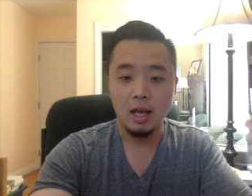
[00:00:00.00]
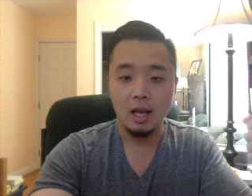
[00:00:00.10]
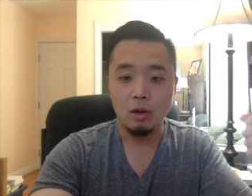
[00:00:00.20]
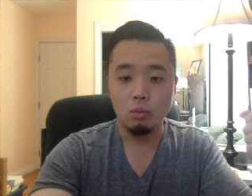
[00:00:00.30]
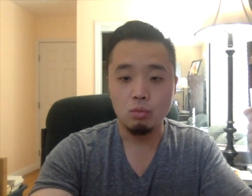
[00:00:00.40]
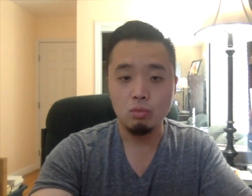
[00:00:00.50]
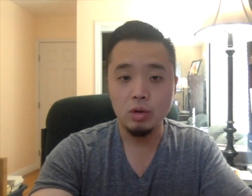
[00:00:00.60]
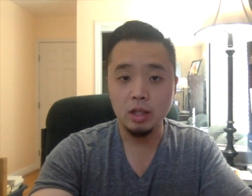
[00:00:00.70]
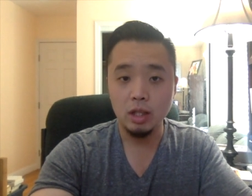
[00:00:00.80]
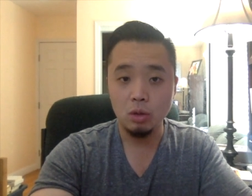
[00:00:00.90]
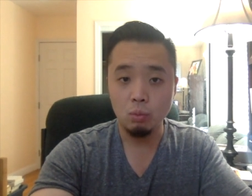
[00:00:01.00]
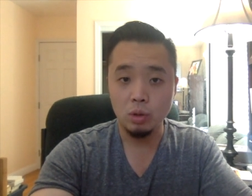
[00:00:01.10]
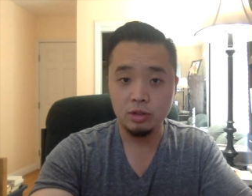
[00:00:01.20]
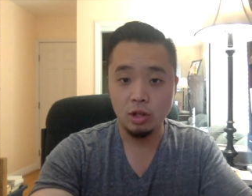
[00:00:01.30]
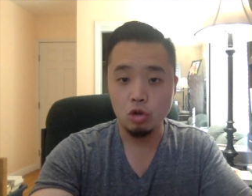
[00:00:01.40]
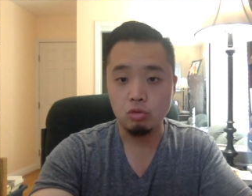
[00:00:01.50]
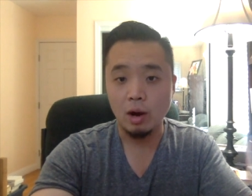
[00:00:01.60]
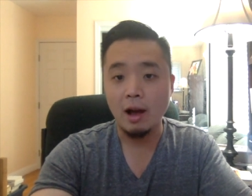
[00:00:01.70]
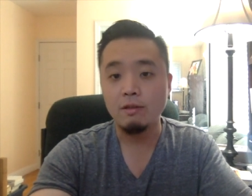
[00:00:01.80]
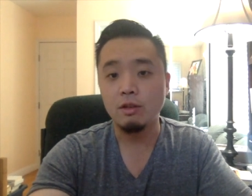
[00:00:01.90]
it really was the
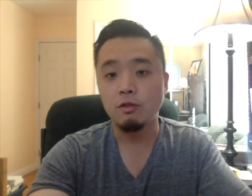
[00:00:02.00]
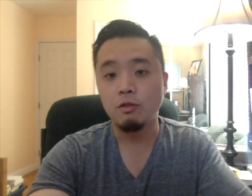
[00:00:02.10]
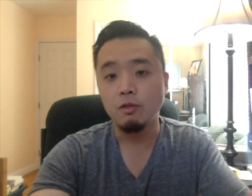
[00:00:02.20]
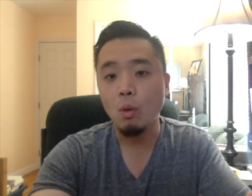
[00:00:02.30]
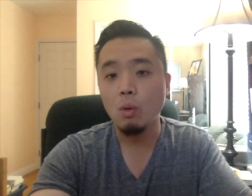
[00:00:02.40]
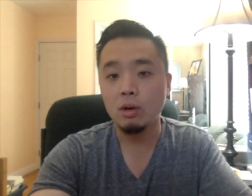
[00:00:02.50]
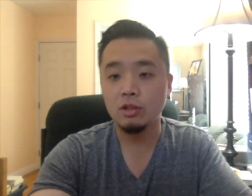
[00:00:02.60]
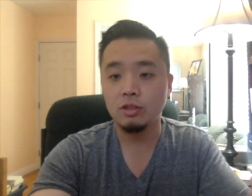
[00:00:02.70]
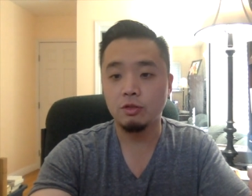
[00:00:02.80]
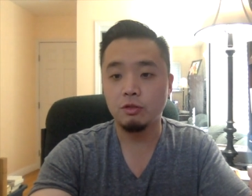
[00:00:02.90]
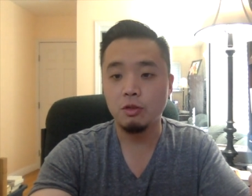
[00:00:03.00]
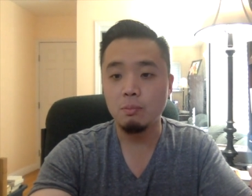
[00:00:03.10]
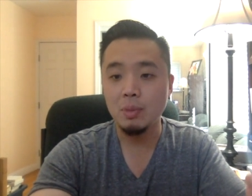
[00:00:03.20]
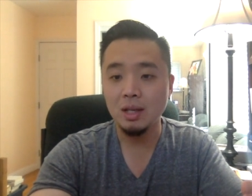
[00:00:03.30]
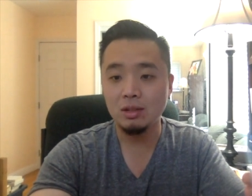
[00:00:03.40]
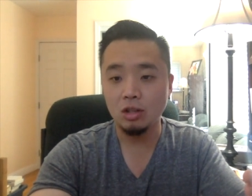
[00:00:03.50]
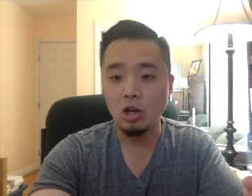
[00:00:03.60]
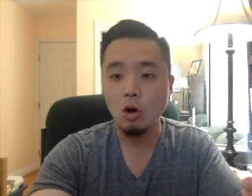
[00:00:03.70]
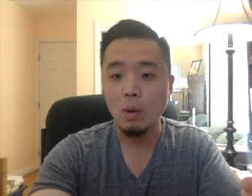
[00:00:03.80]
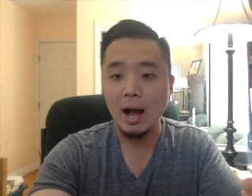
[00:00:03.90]
driving force for me to
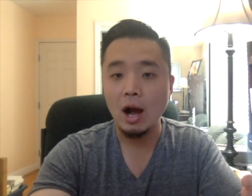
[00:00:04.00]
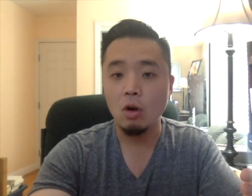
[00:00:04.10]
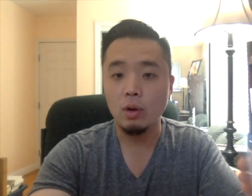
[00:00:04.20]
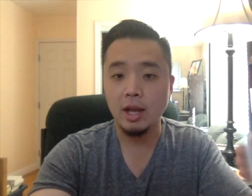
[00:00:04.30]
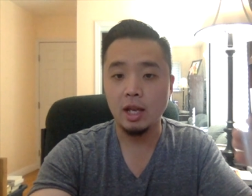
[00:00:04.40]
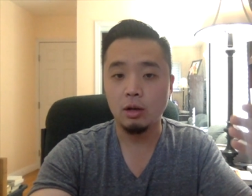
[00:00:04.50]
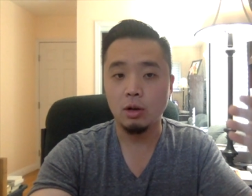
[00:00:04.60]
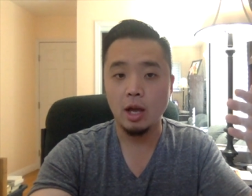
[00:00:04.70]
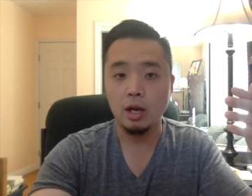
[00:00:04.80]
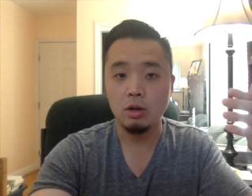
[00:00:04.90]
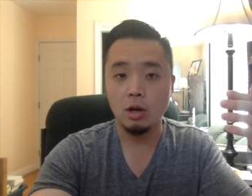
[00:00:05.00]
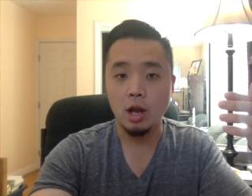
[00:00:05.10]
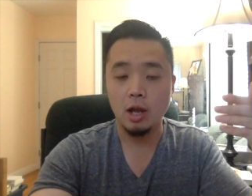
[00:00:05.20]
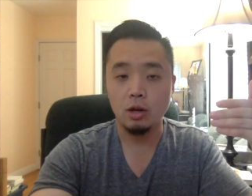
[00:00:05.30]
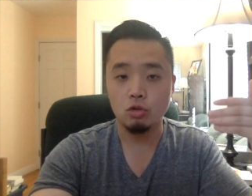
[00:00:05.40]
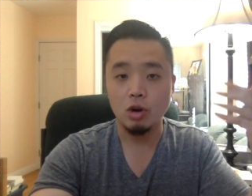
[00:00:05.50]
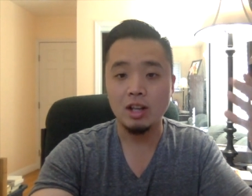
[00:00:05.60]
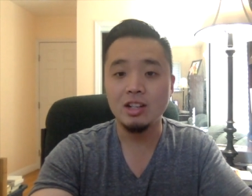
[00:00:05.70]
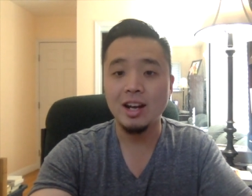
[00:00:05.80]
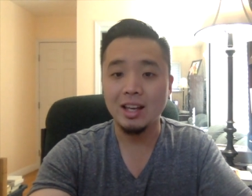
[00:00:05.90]
go out and try
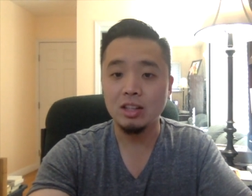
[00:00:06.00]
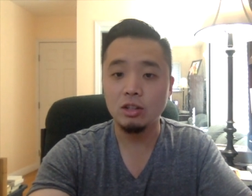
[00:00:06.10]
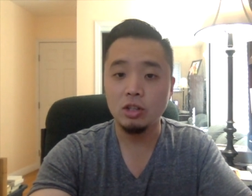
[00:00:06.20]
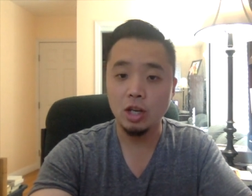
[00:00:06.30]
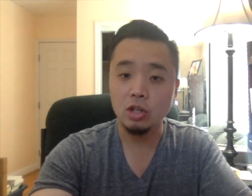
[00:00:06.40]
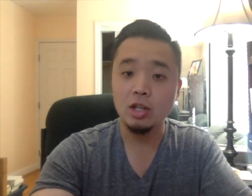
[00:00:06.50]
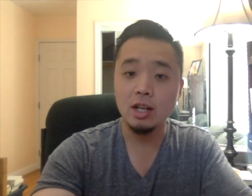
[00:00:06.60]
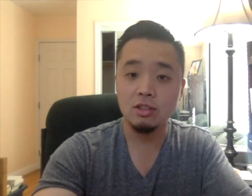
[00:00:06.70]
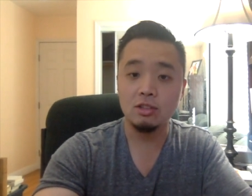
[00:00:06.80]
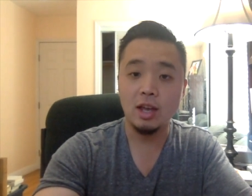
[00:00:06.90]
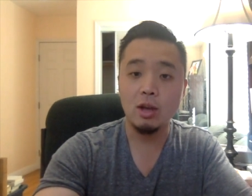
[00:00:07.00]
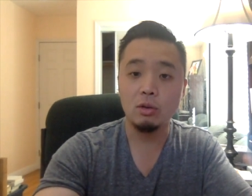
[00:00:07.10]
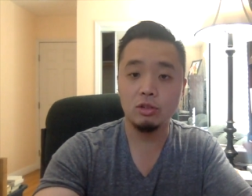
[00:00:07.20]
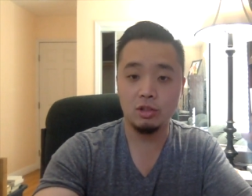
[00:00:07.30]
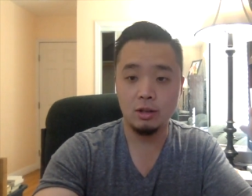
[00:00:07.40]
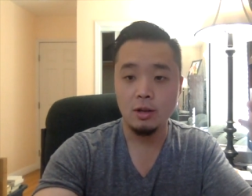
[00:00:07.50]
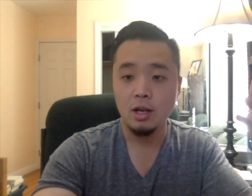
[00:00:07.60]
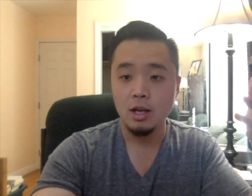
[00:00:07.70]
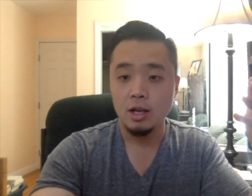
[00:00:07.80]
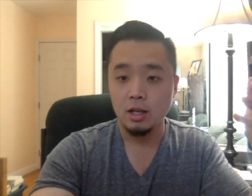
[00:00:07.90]
to get good at sales and
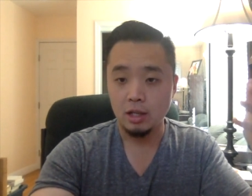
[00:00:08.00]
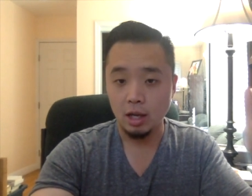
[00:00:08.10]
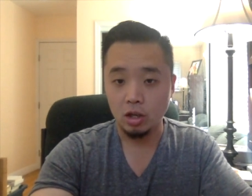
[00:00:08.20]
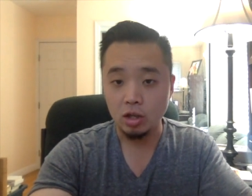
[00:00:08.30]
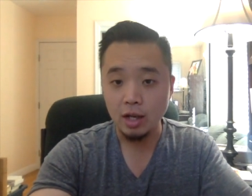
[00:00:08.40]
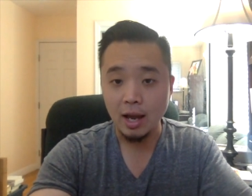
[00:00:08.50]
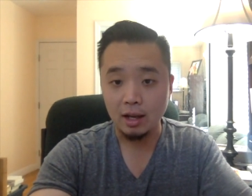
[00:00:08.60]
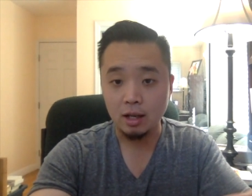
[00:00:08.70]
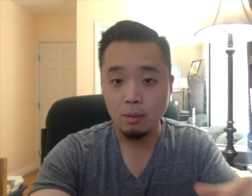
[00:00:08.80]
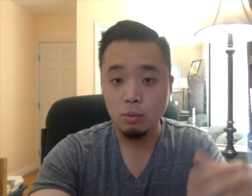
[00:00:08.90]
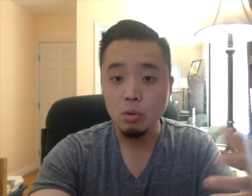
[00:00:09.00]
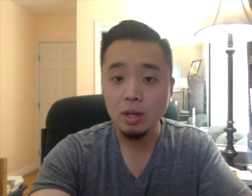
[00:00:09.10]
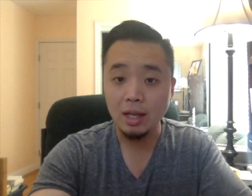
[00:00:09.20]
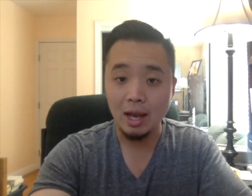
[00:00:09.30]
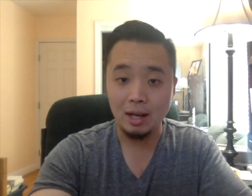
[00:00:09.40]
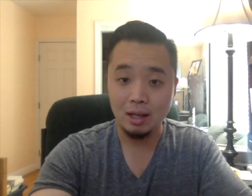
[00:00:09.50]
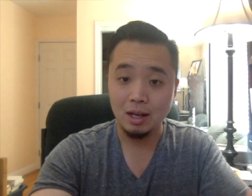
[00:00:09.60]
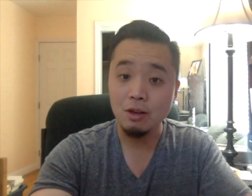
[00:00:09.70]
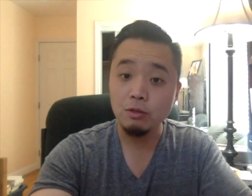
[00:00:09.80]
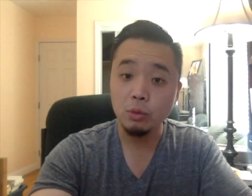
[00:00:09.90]
get good at communicating
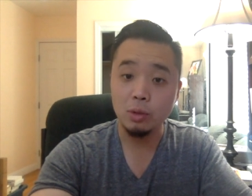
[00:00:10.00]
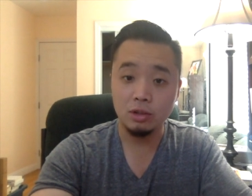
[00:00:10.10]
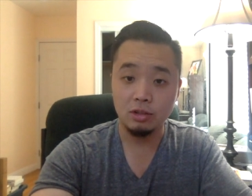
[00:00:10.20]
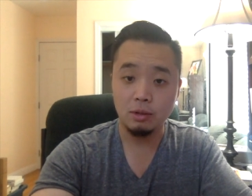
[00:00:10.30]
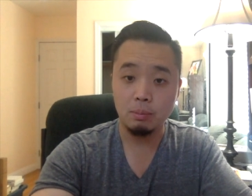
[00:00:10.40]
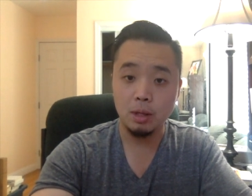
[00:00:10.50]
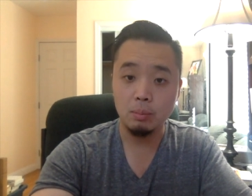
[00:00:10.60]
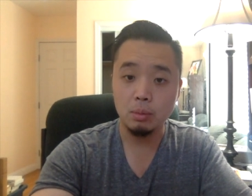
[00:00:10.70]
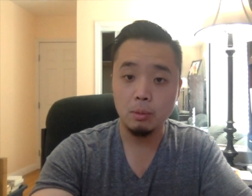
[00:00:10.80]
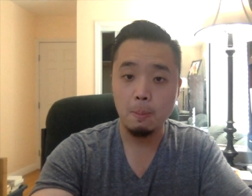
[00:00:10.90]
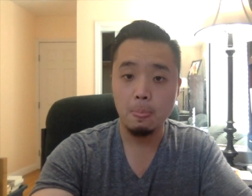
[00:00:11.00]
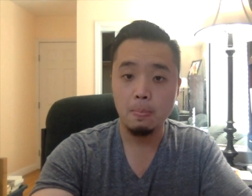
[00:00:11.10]
and influencing people.